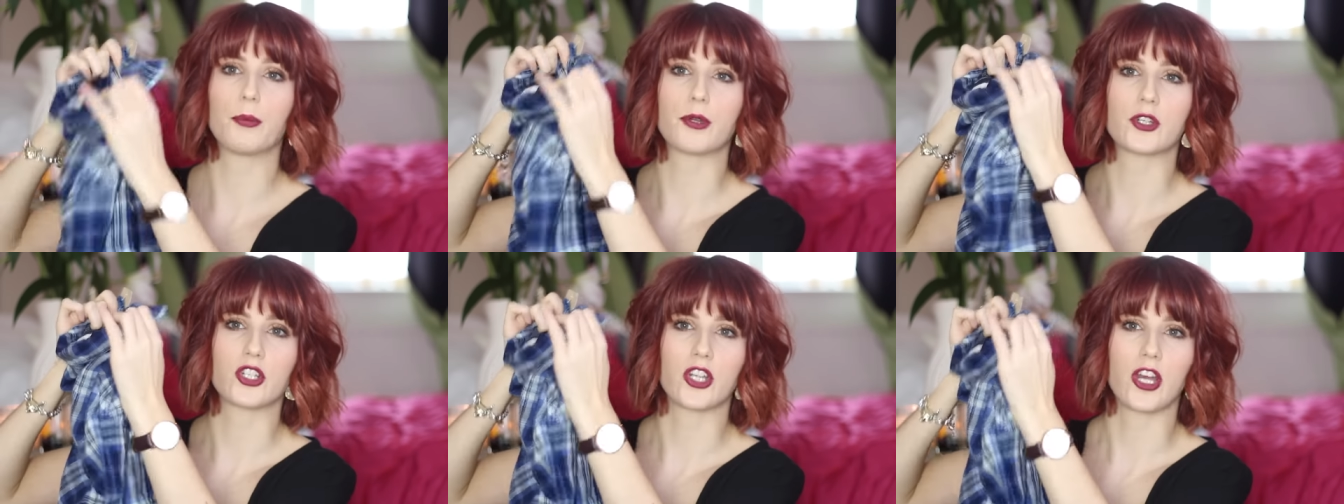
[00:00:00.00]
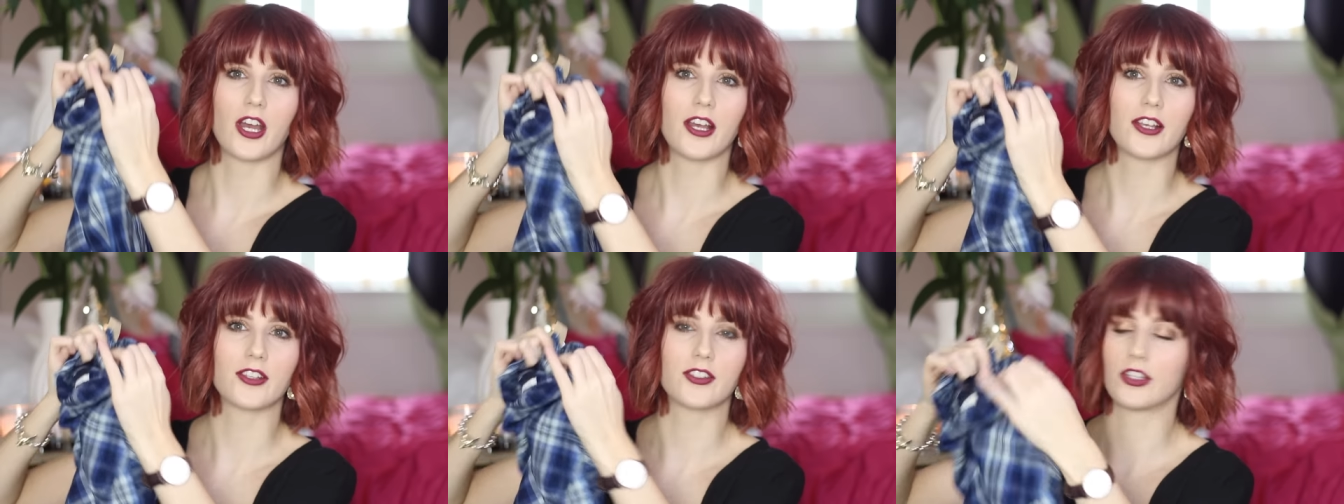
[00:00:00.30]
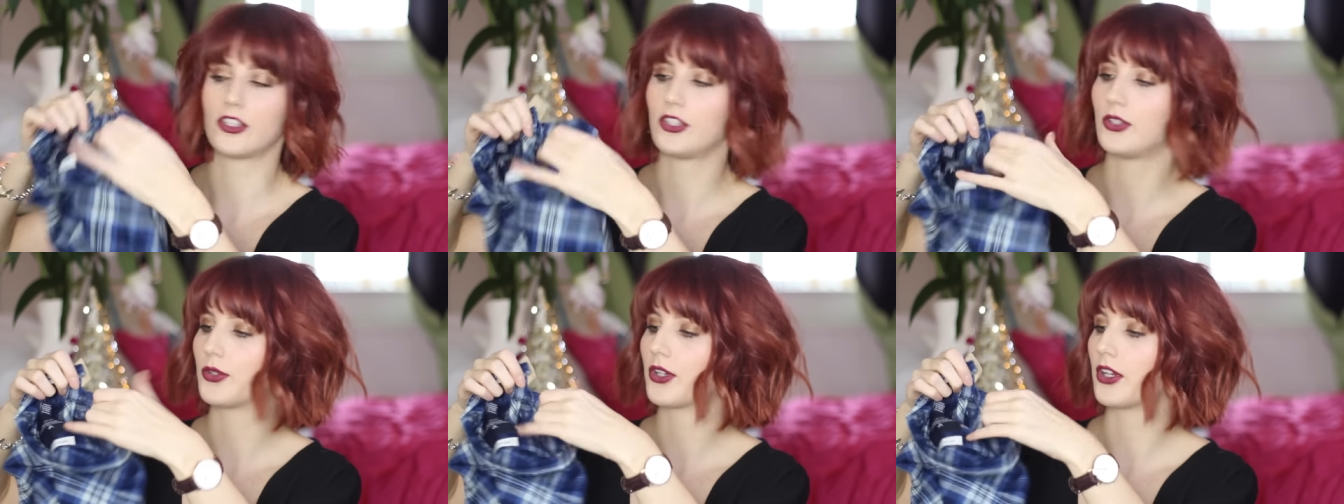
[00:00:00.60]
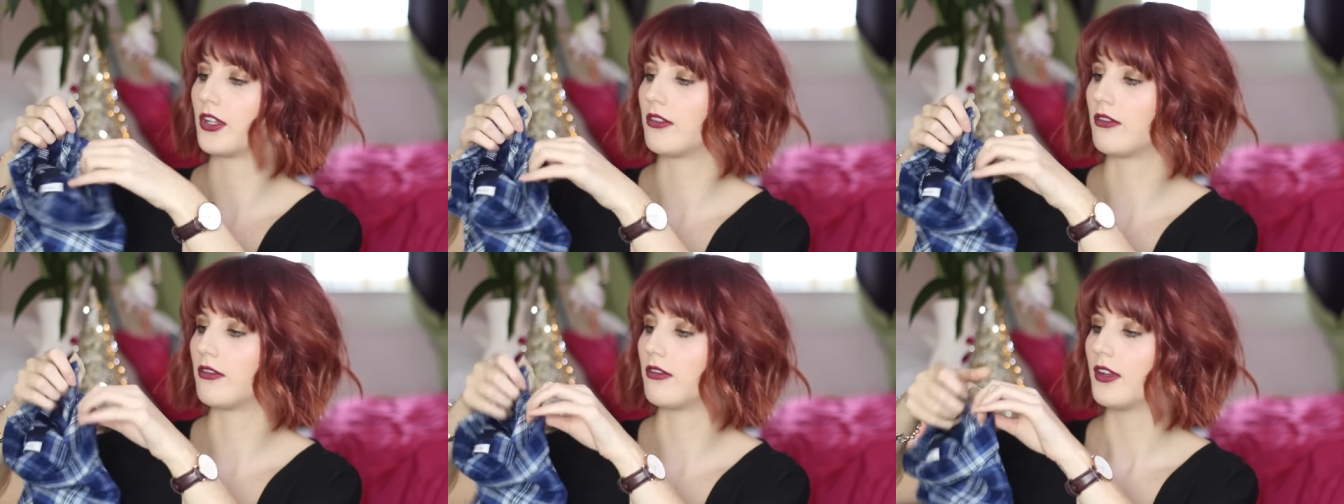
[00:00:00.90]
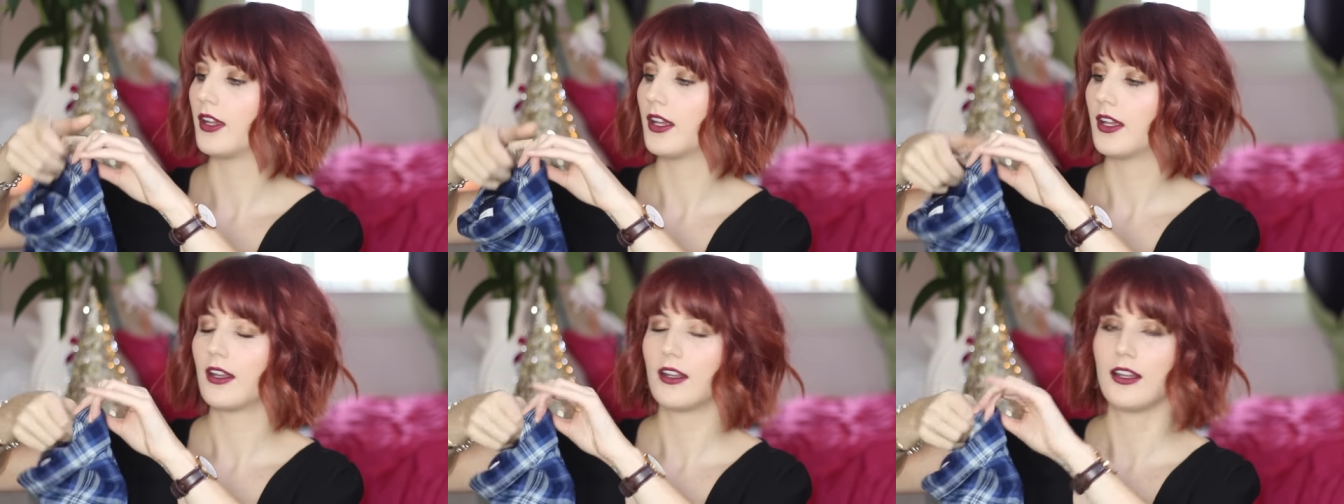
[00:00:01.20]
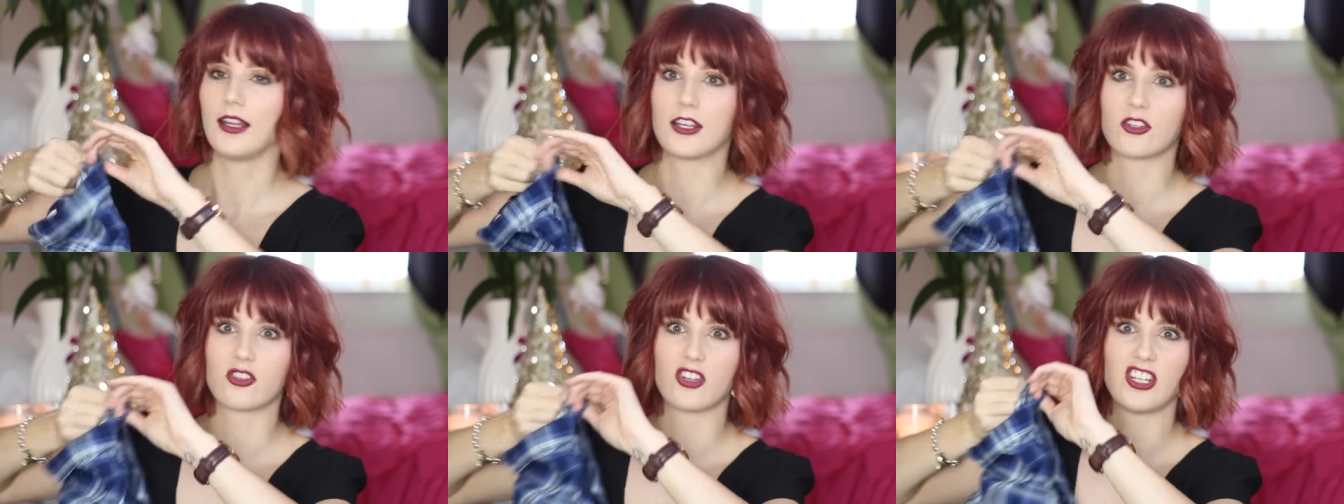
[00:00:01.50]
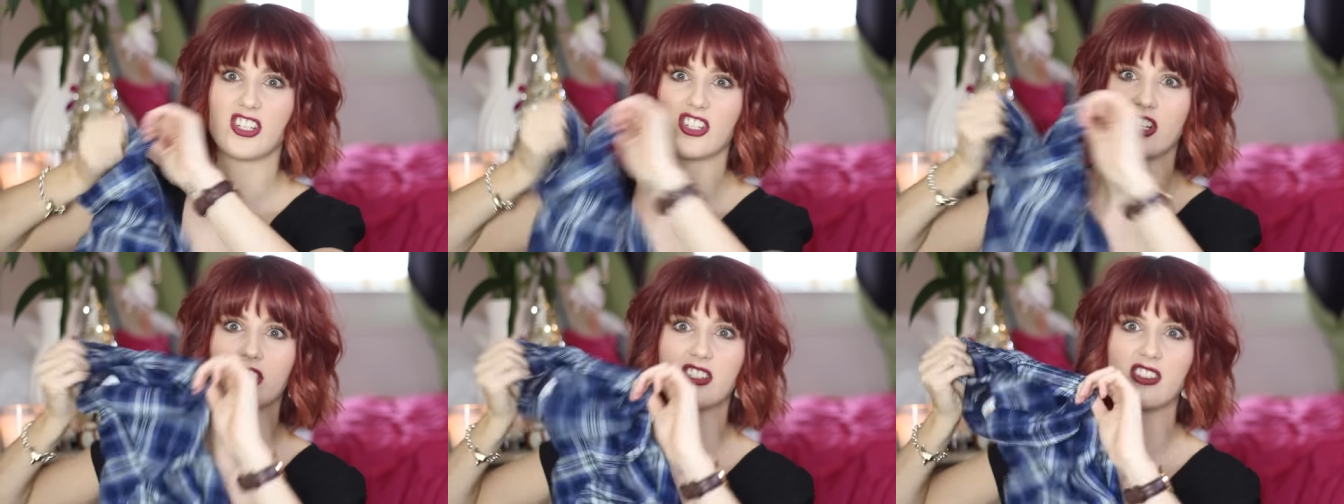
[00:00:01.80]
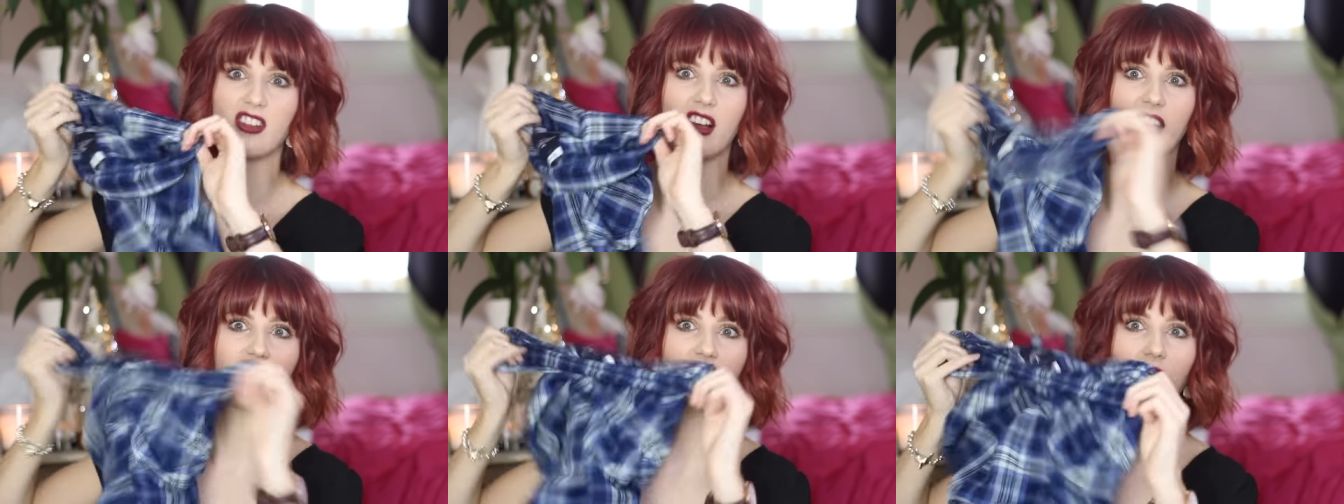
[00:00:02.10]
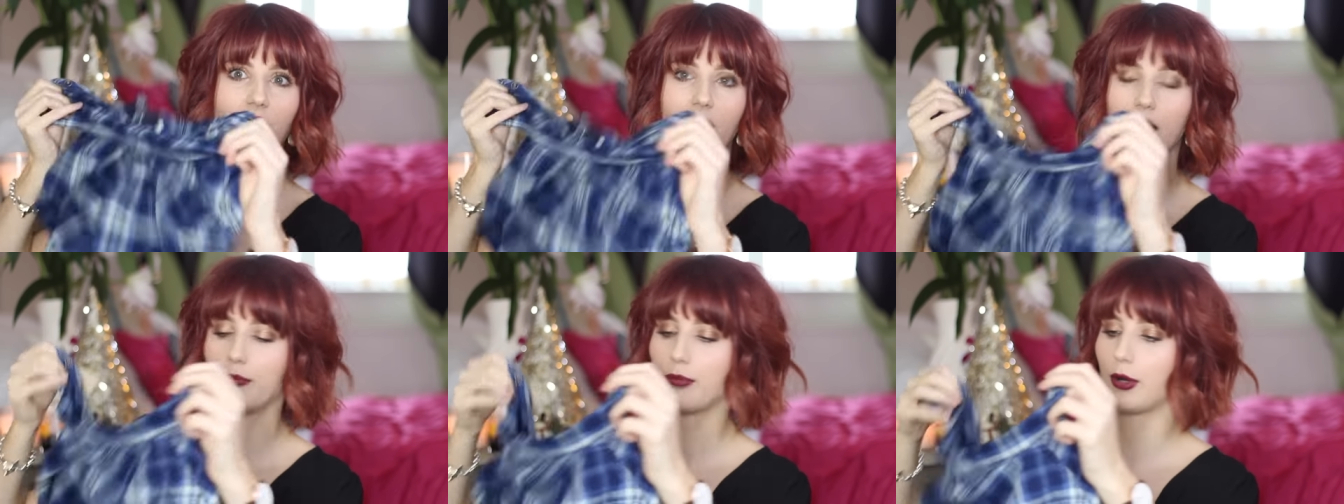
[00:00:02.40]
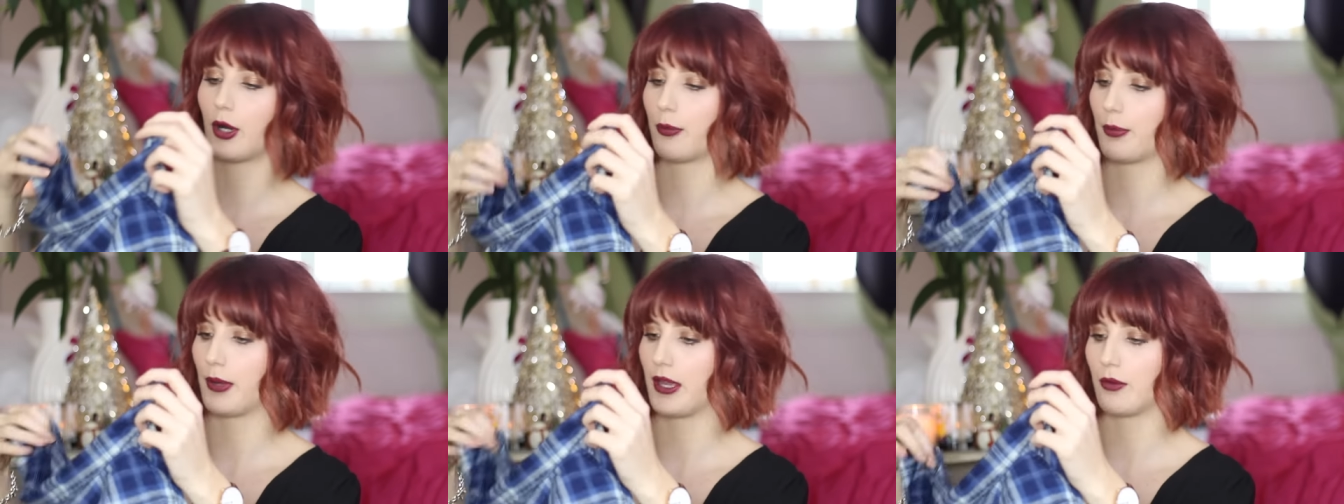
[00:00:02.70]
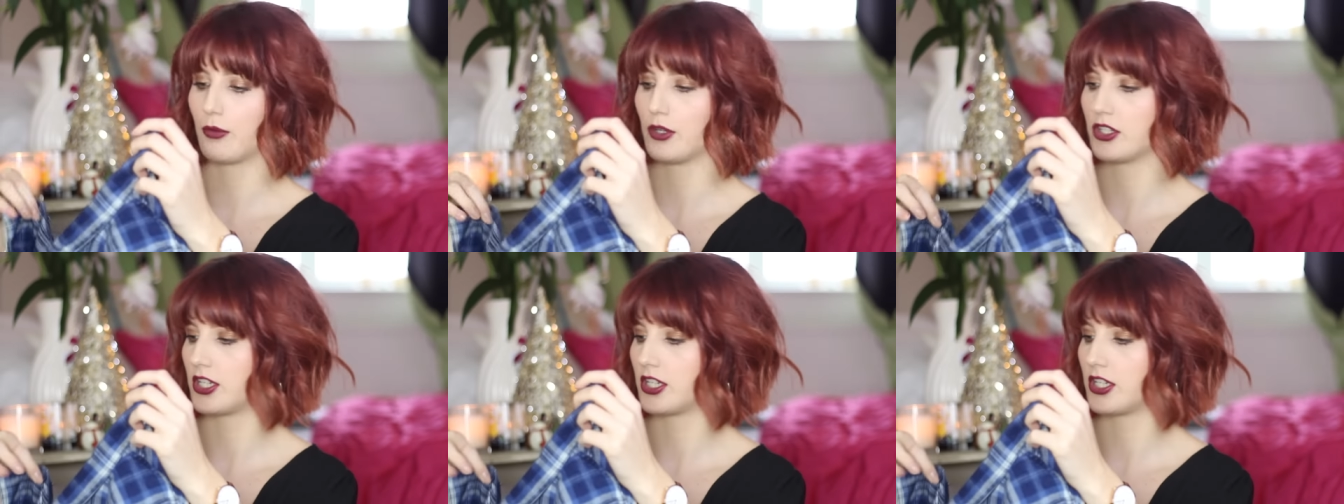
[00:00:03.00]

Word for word: shirt, so you can literally just like unpop it,